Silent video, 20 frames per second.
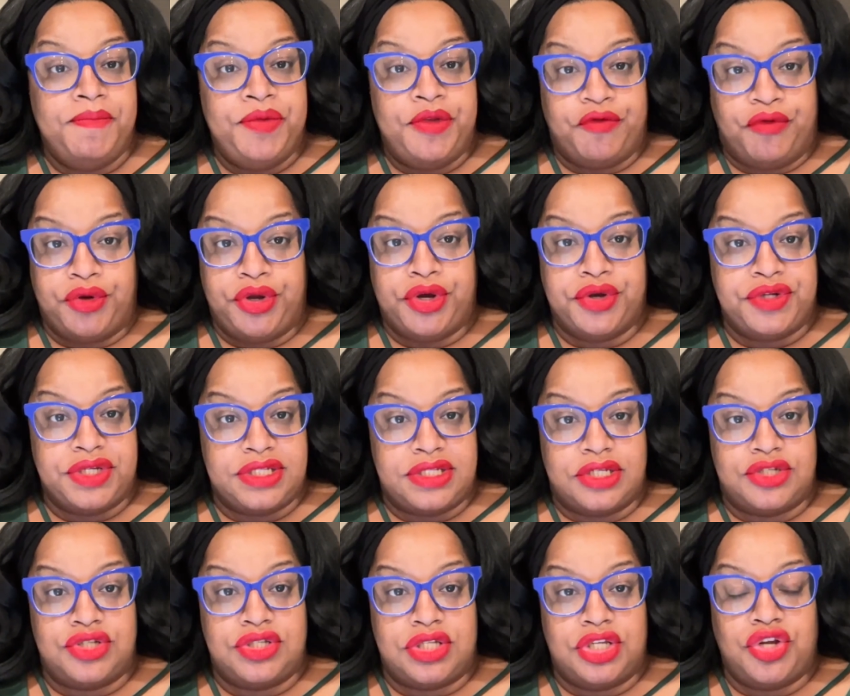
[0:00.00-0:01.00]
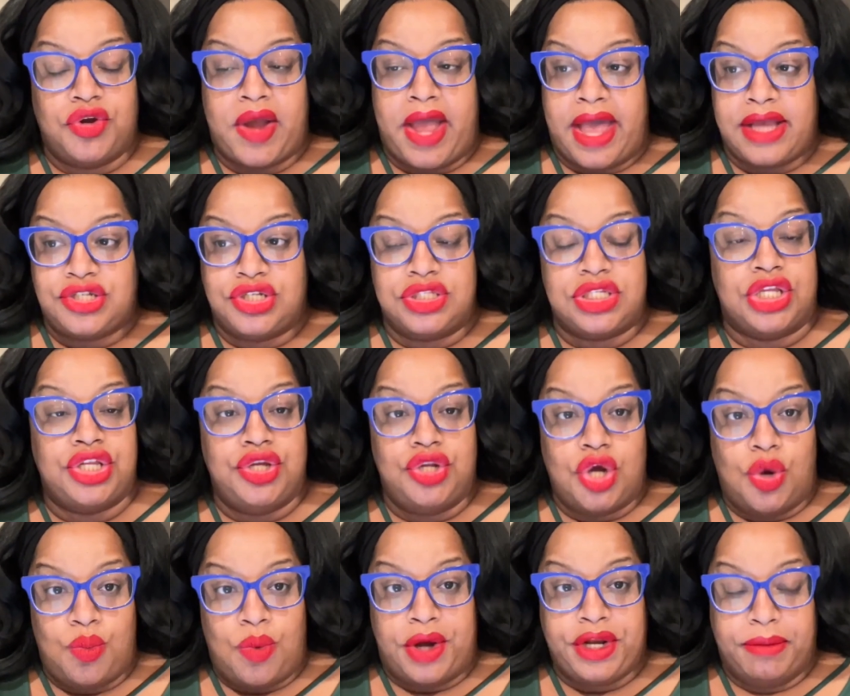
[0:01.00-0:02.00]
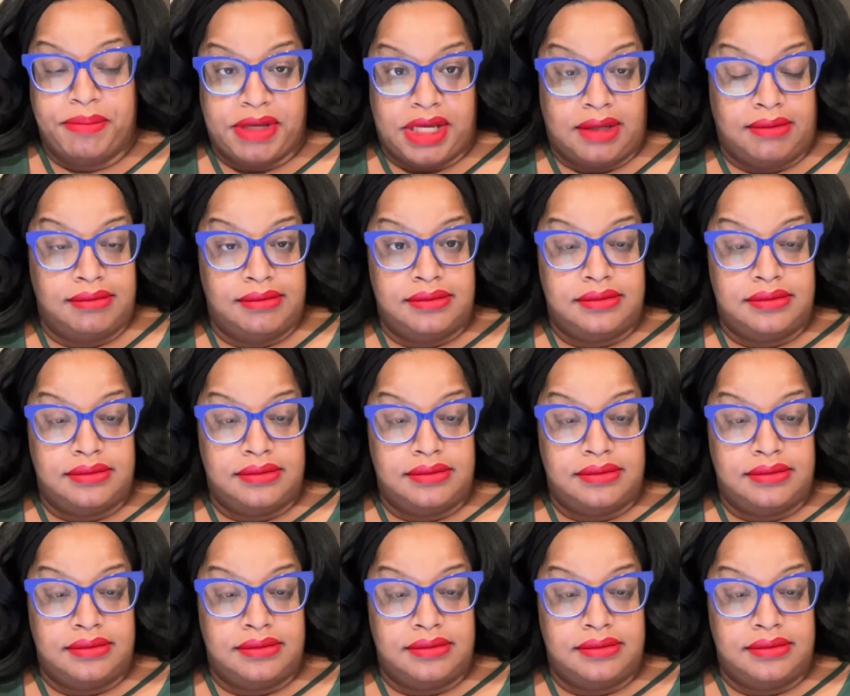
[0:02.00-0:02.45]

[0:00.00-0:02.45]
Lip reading: for your decisions and your actions, and you don't want to be.